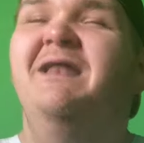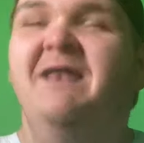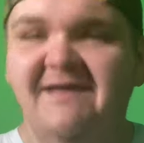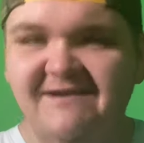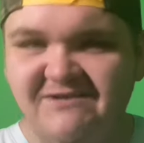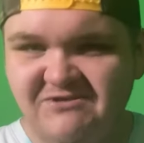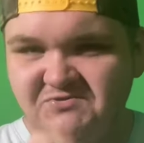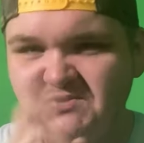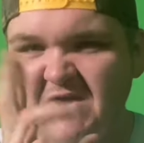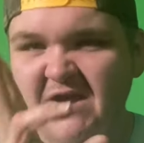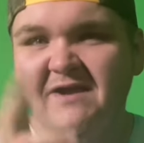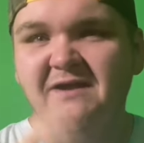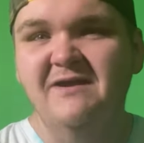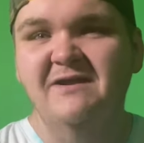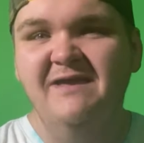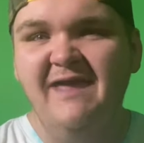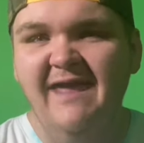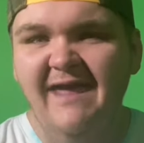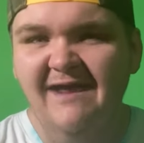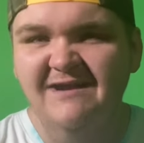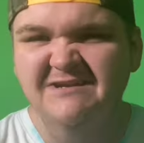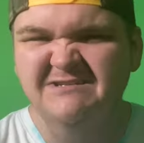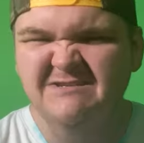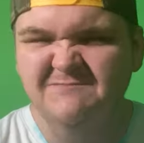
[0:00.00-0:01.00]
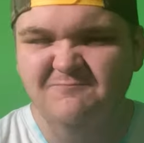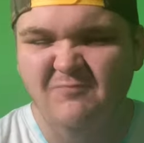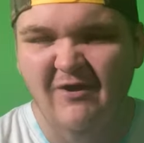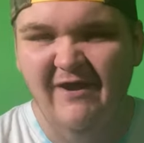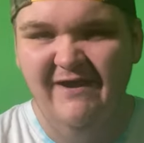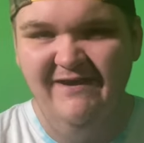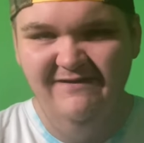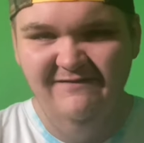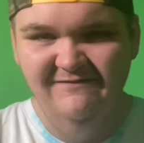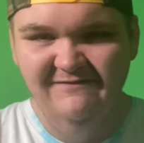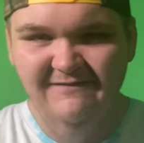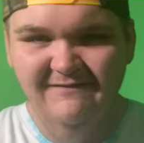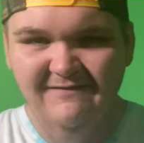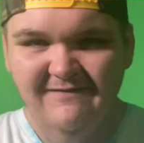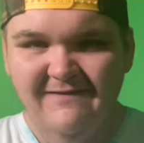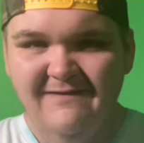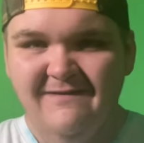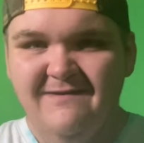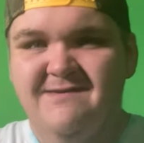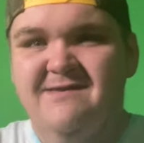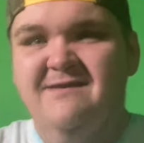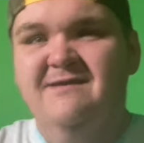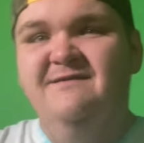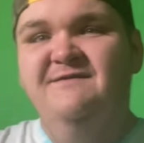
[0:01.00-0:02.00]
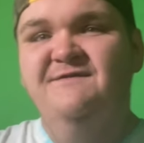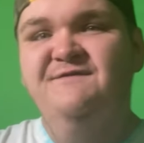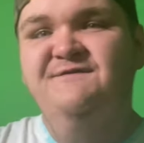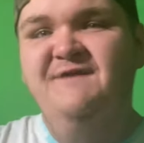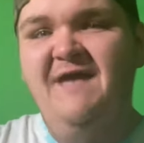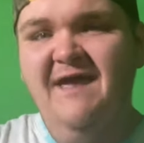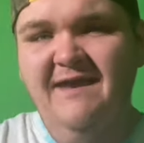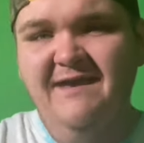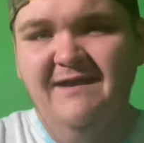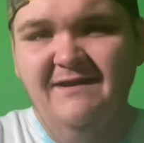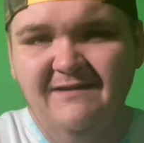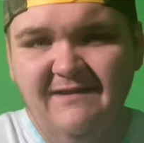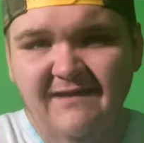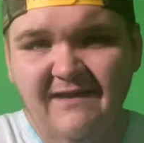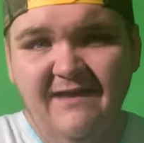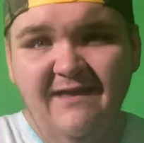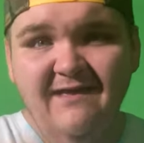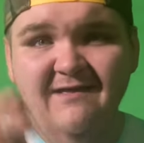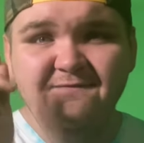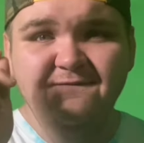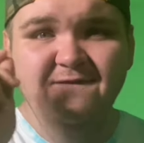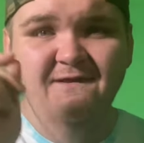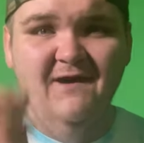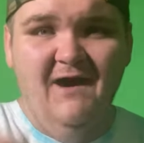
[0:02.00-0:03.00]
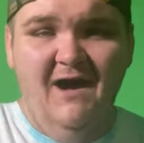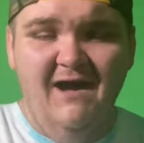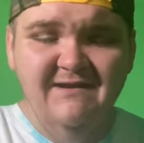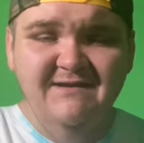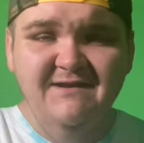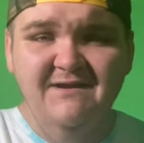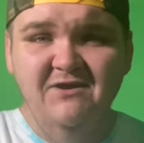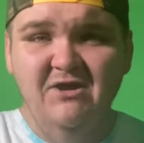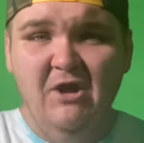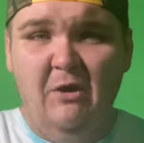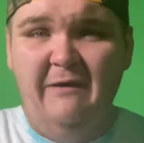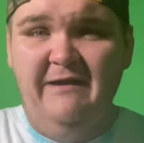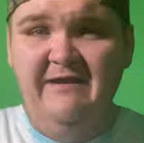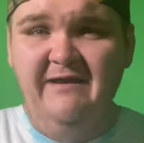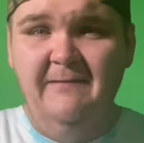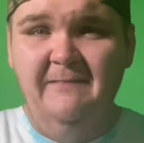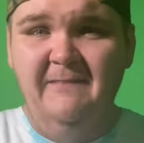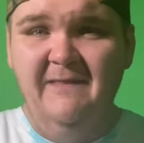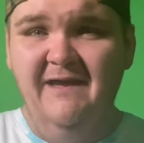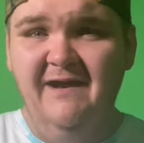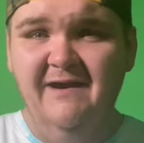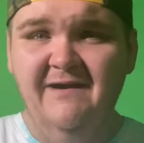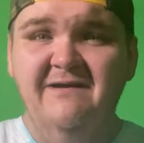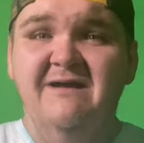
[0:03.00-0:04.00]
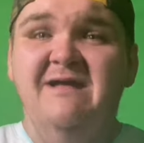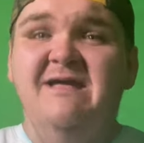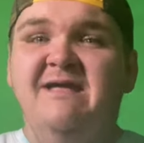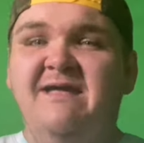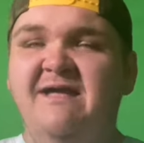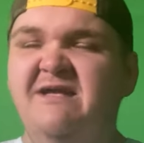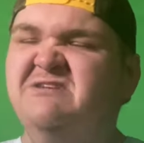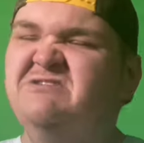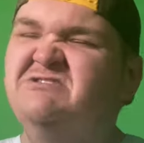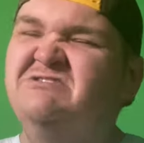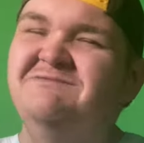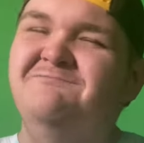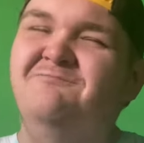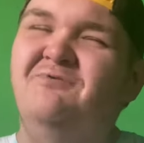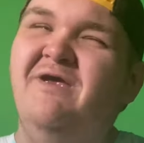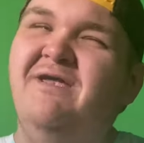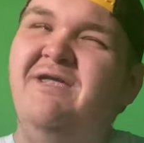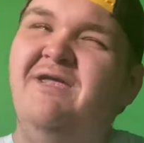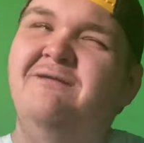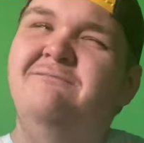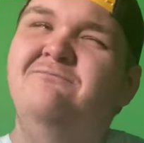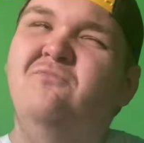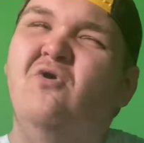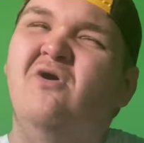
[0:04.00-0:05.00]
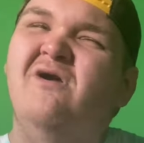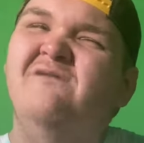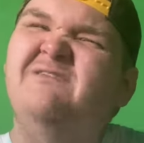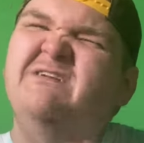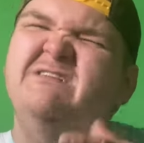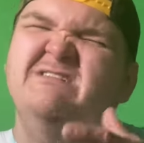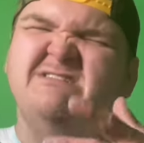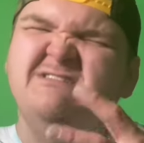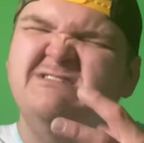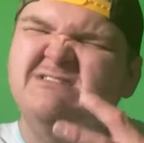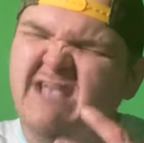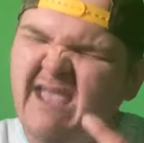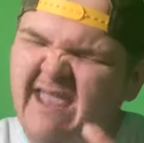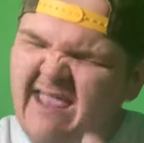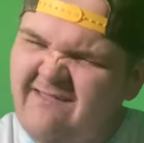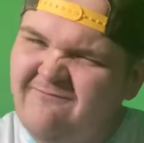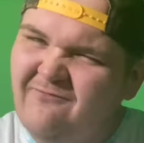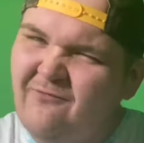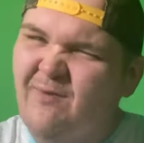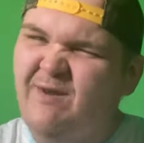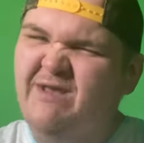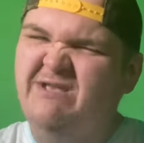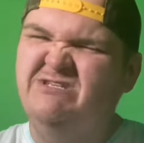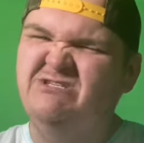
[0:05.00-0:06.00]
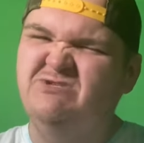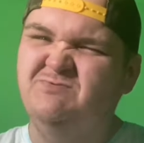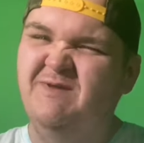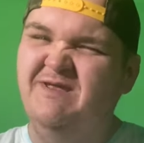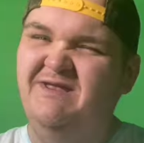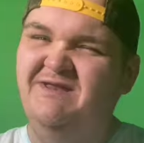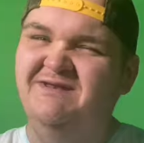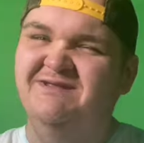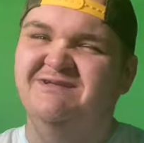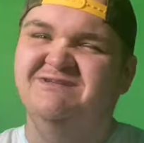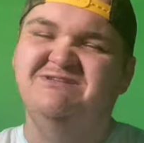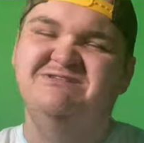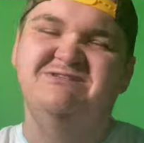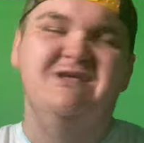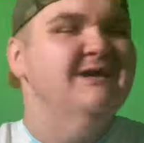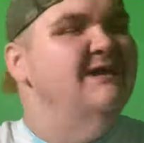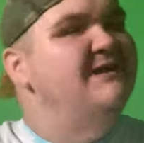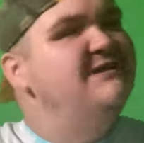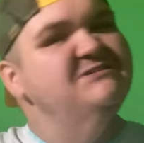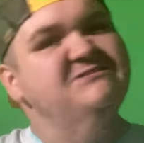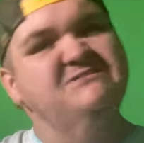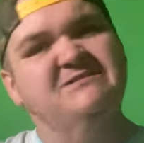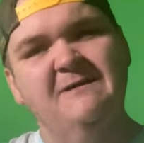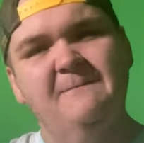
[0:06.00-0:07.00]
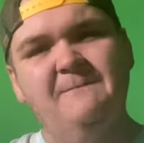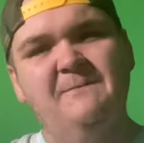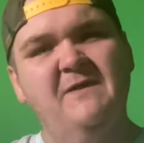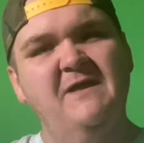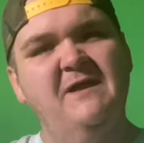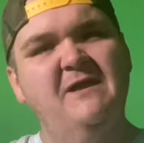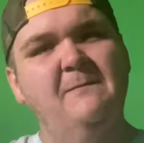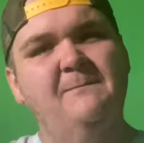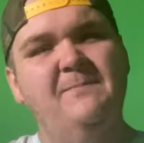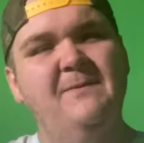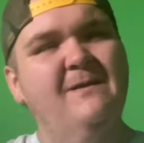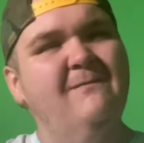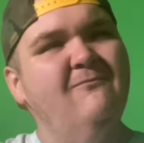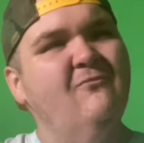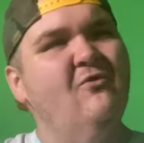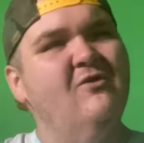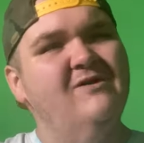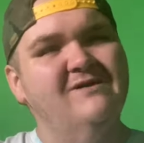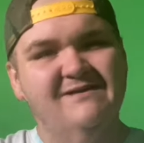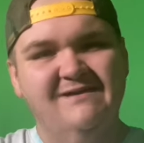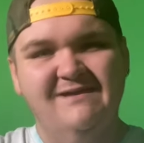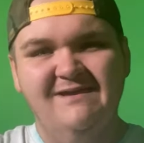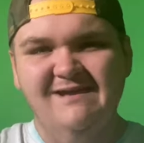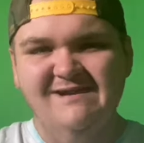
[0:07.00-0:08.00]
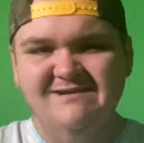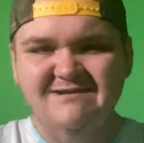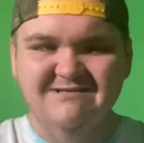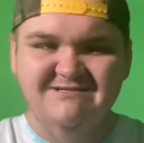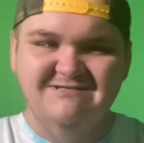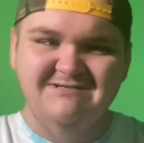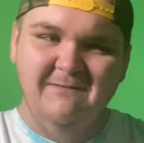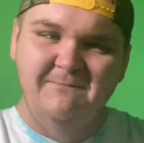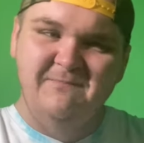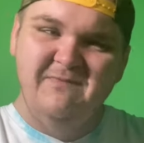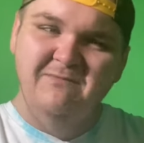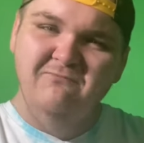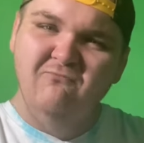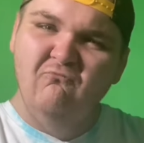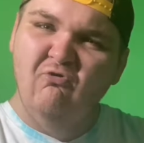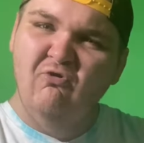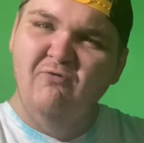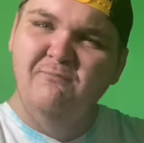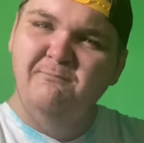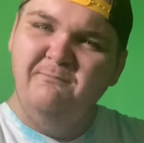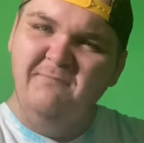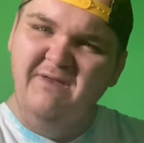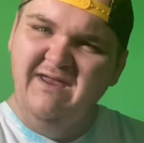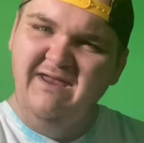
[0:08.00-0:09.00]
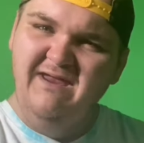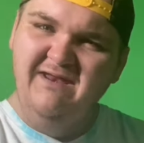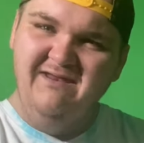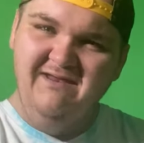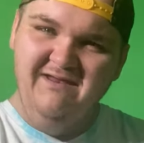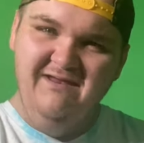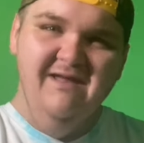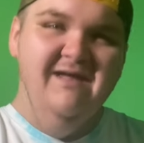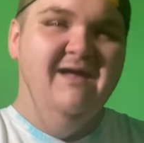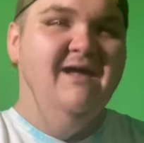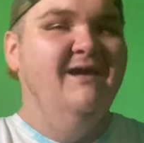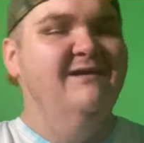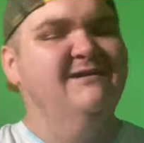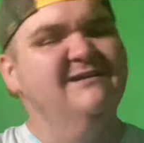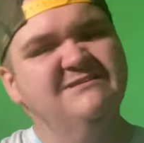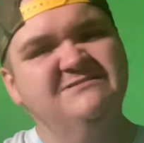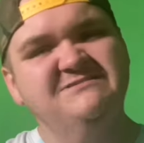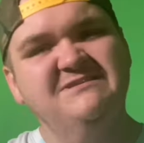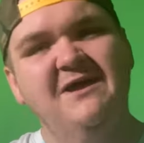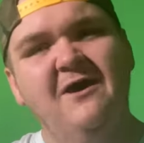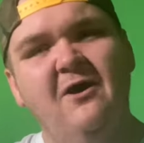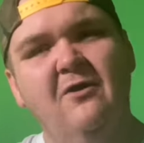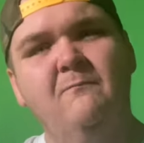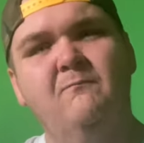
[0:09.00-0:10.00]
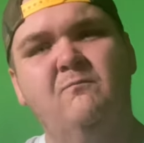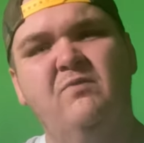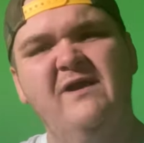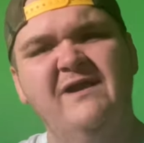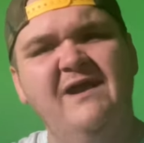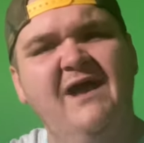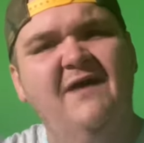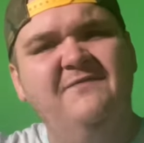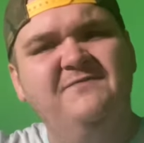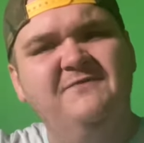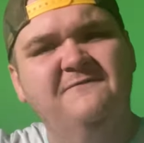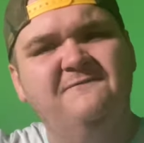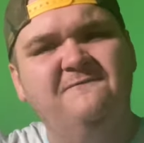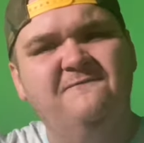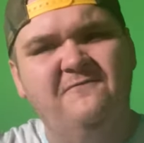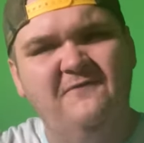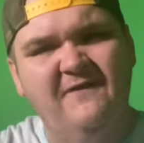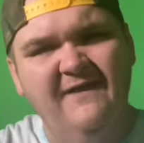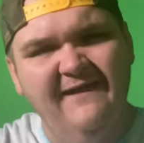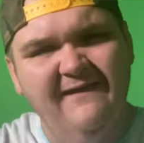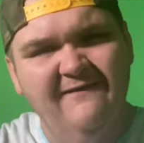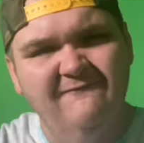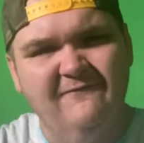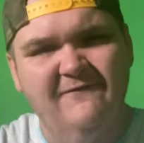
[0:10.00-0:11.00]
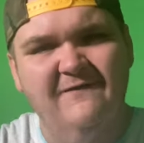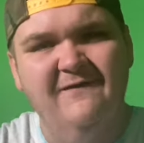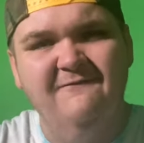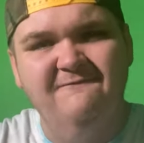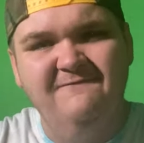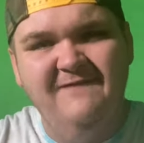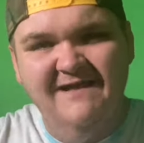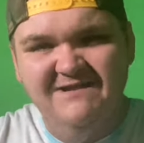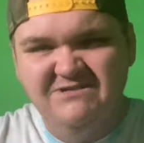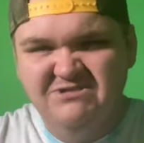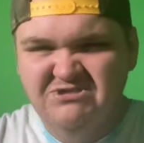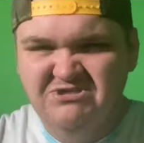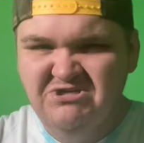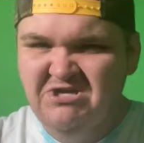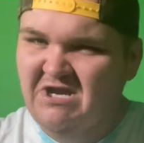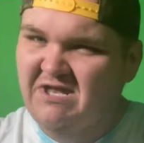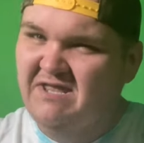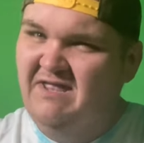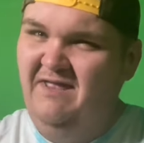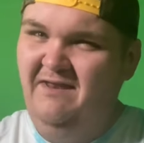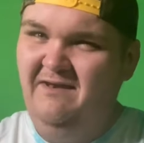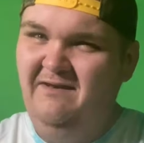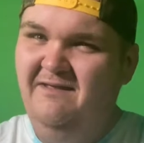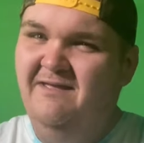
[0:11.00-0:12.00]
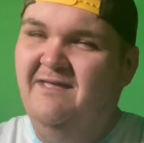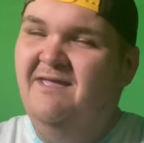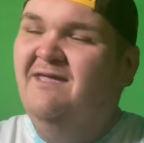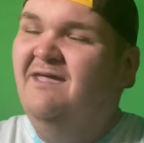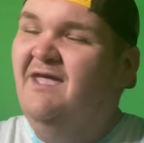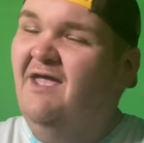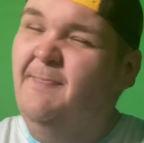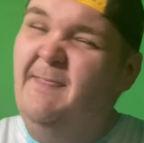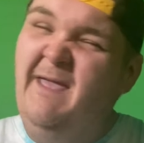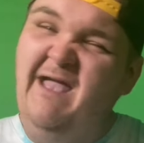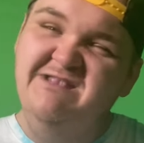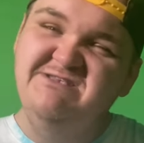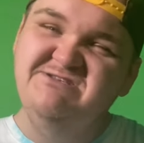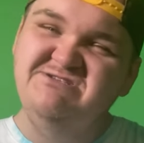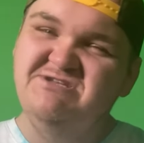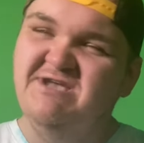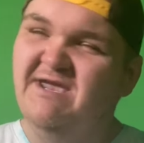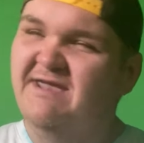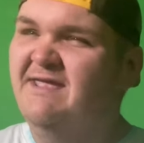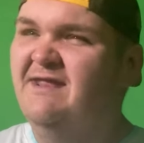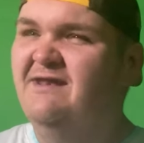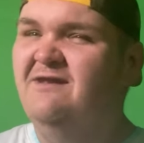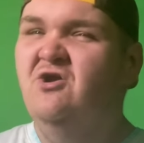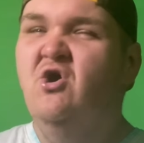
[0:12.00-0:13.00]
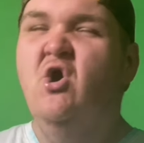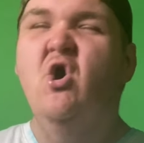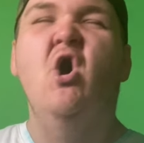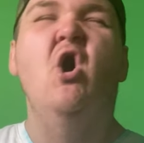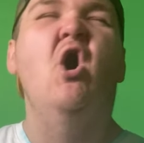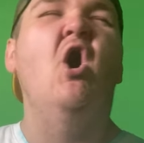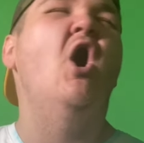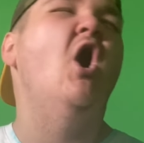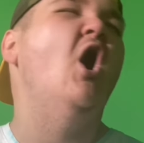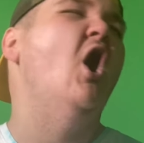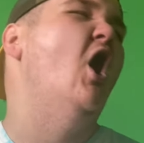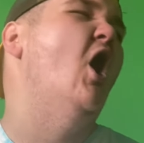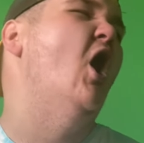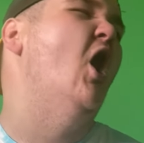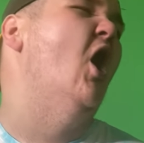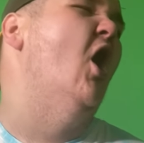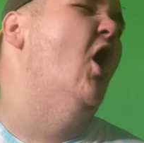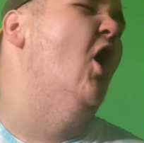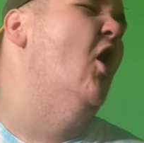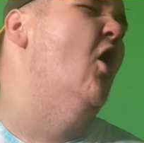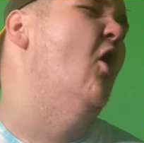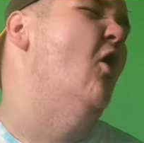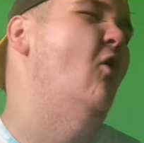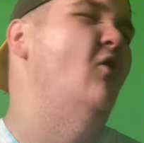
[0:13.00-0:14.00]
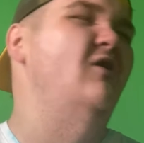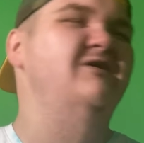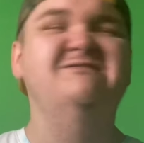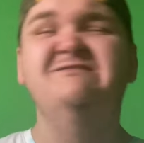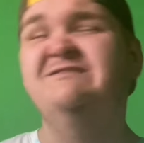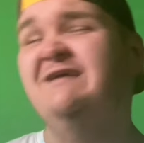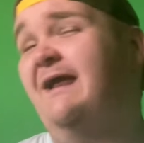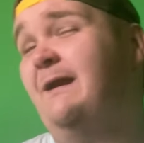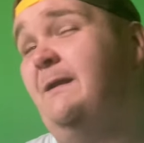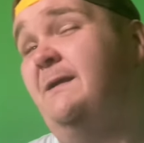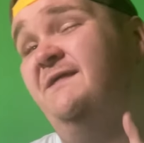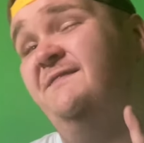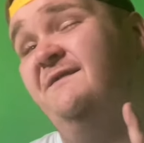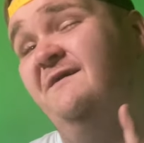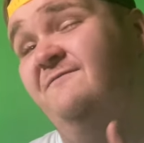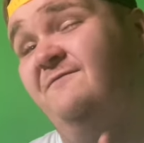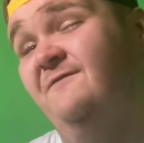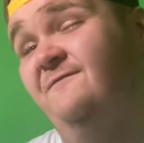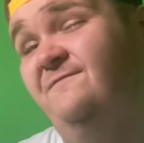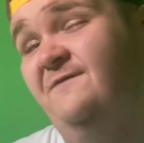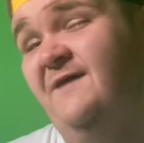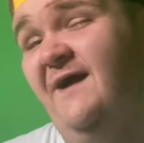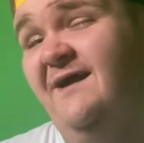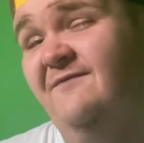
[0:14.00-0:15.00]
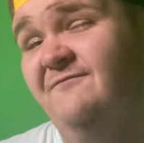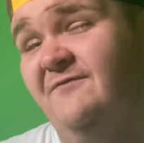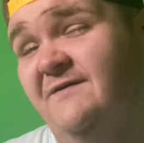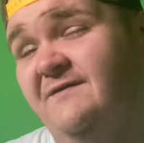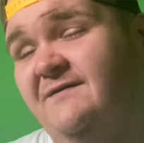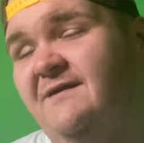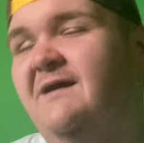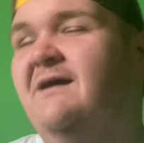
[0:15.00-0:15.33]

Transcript: drinking a can of Sprite. Secondly, the onion going in there is to bring in more of a savory sweetness, something a bit more akin to something more meaty, and is to help bring out the flavor of that chicken. And that chicken, it's not only there for flavor,